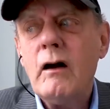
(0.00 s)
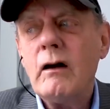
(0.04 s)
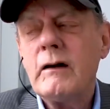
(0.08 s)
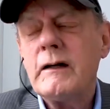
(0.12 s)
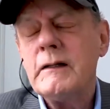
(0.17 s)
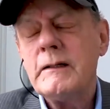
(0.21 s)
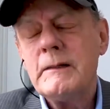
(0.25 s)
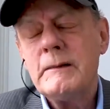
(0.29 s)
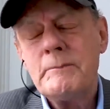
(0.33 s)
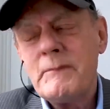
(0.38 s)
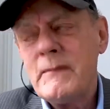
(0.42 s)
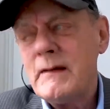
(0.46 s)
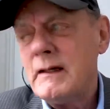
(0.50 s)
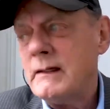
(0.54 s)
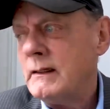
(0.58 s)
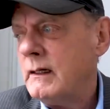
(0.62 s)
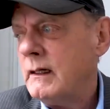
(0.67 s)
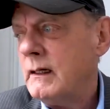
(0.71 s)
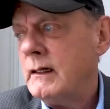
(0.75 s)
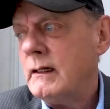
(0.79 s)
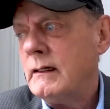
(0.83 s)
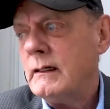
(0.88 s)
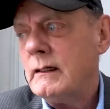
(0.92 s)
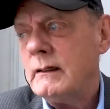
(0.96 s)
Look,
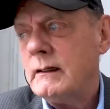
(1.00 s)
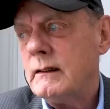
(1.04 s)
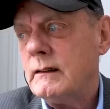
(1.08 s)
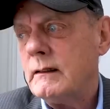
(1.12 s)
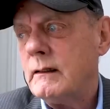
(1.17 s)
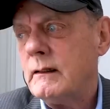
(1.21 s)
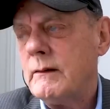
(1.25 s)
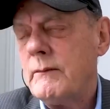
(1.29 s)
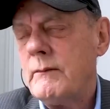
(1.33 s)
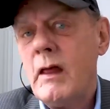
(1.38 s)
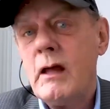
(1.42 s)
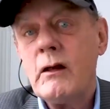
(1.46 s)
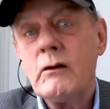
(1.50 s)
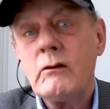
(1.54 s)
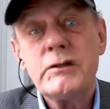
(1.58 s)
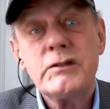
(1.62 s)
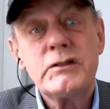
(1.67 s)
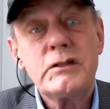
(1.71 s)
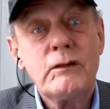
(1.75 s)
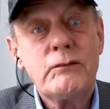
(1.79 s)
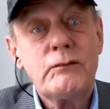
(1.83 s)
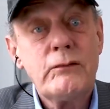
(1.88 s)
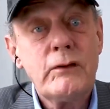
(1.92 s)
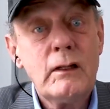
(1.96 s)

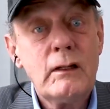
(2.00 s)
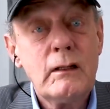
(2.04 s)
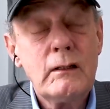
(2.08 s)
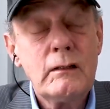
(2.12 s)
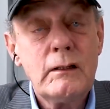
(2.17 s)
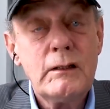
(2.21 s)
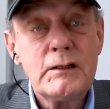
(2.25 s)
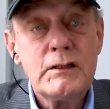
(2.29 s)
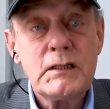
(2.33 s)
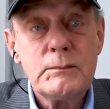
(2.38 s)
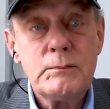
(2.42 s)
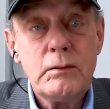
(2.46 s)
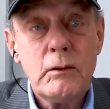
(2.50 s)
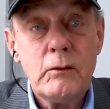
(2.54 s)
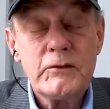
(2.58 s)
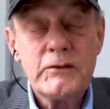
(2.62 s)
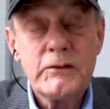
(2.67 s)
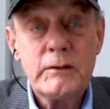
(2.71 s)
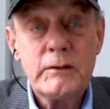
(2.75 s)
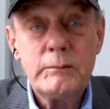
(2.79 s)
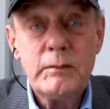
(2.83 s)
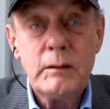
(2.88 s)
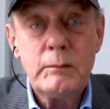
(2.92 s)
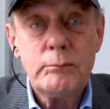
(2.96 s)
Chrystia Freeland is
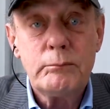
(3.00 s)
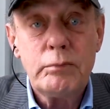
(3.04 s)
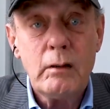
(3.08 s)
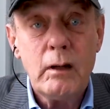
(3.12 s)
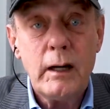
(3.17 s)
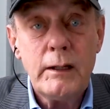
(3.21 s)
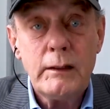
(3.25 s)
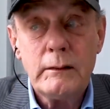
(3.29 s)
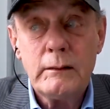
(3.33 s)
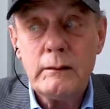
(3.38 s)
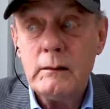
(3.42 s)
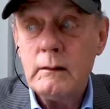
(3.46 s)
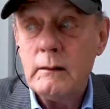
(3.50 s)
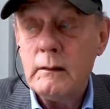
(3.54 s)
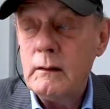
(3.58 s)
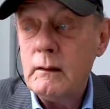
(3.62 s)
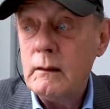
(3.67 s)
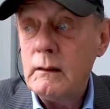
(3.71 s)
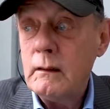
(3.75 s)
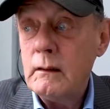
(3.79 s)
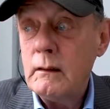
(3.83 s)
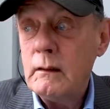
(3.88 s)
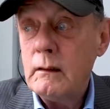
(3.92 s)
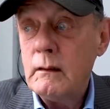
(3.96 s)
supposed to be bright.
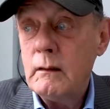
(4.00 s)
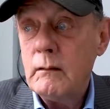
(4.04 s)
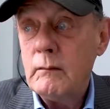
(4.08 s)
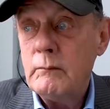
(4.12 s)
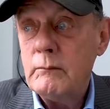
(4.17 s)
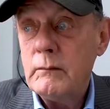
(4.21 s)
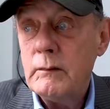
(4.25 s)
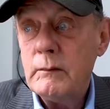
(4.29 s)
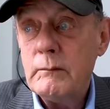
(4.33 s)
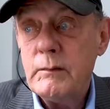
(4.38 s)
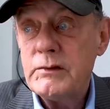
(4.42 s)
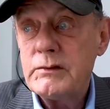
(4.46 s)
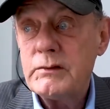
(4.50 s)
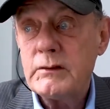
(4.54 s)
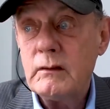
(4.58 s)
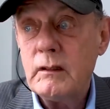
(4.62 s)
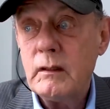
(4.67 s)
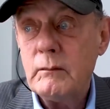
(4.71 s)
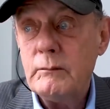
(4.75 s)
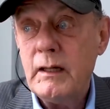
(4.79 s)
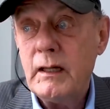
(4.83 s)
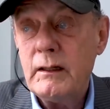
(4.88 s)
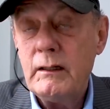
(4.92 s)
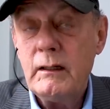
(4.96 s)
And Mr.
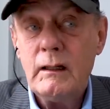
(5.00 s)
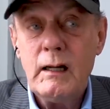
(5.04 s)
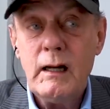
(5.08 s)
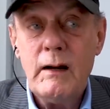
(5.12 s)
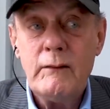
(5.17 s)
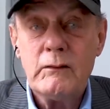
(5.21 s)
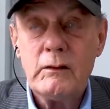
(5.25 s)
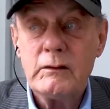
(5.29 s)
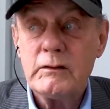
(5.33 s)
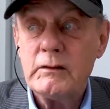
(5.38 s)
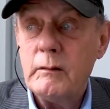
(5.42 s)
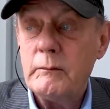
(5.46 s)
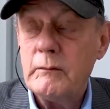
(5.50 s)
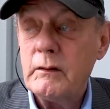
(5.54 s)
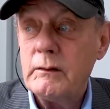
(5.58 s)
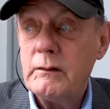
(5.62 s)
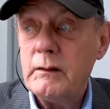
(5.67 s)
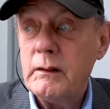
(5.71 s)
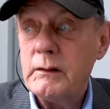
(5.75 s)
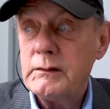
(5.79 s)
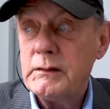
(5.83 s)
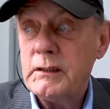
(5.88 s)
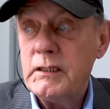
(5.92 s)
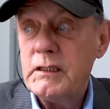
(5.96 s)
Lametti, after some of the
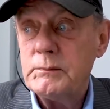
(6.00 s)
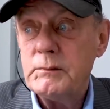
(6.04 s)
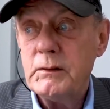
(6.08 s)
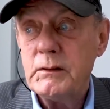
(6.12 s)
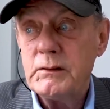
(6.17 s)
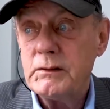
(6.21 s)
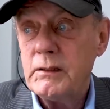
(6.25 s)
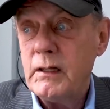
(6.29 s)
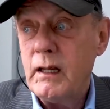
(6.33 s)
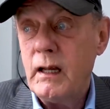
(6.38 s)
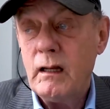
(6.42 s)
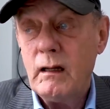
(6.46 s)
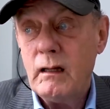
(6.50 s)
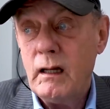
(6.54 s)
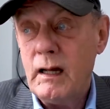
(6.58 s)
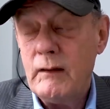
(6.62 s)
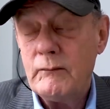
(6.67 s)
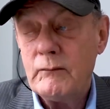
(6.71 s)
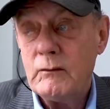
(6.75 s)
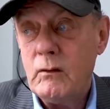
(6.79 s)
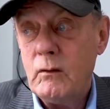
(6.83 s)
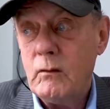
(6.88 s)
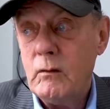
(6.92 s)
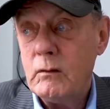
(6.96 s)
things he's been saying, I
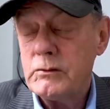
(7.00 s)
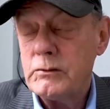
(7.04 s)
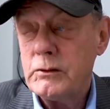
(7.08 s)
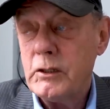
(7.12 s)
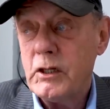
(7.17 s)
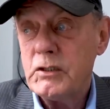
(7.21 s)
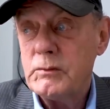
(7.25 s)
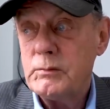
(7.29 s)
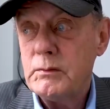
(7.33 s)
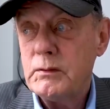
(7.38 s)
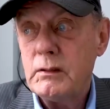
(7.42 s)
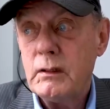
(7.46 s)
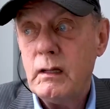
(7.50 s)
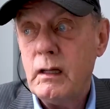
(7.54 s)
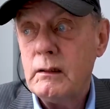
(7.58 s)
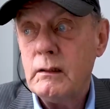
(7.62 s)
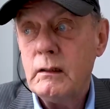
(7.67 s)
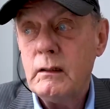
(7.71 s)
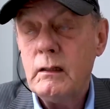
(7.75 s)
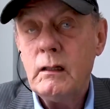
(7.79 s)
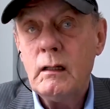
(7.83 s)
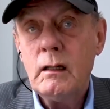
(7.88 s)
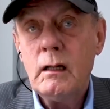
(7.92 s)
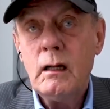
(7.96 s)
have to hold judgment
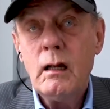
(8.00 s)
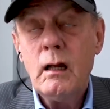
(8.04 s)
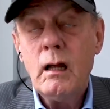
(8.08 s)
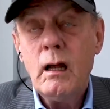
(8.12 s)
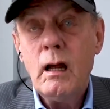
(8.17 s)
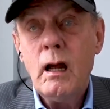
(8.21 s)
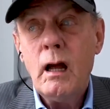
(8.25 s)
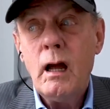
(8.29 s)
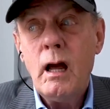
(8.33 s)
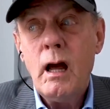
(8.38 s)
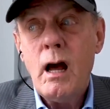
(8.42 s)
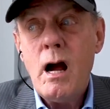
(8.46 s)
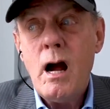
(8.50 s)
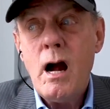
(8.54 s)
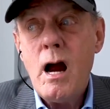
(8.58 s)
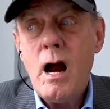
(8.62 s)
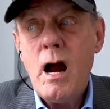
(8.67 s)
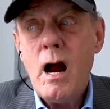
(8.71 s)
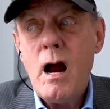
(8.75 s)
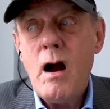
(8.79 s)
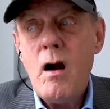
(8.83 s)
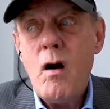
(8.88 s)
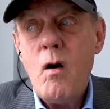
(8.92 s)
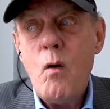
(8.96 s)
on.
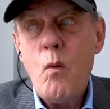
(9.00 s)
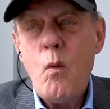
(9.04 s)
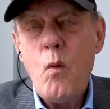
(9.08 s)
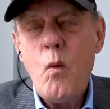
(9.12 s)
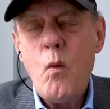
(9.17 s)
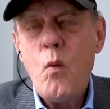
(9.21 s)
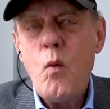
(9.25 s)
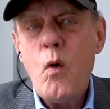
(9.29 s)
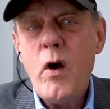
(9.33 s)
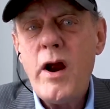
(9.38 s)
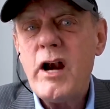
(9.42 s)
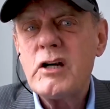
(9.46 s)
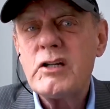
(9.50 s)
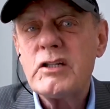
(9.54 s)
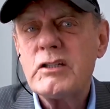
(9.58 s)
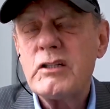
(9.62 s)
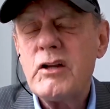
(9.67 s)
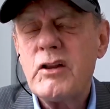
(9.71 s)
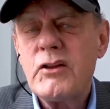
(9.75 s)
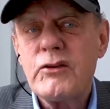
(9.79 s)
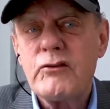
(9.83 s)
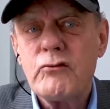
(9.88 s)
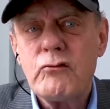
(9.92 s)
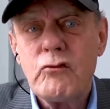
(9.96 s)
Where's the
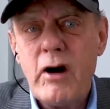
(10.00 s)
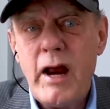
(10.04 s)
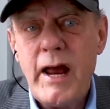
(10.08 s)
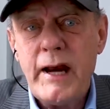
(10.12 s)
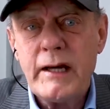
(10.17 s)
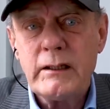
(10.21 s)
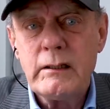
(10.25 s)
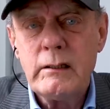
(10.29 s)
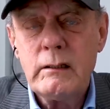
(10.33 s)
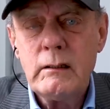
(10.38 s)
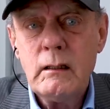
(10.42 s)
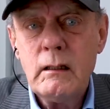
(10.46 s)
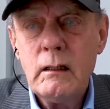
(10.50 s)
threat?